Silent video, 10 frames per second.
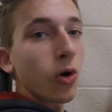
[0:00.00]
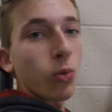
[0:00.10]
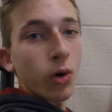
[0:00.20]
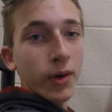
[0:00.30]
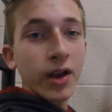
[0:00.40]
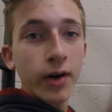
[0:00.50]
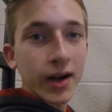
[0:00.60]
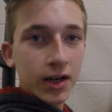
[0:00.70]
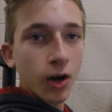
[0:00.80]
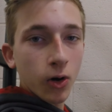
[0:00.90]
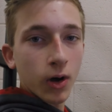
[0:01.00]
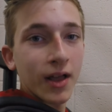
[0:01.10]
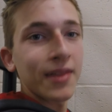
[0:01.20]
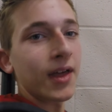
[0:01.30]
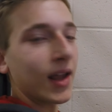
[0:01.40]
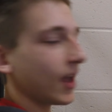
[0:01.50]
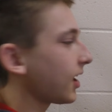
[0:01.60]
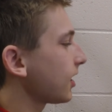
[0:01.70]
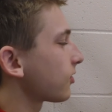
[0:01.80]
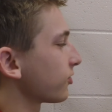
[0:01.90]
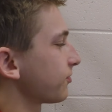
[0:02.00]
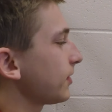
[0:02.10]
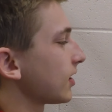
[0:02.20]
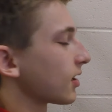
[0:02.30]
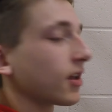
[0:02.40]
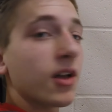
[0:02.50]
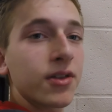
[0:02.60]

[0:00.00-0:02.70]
well, we already know that A equals B.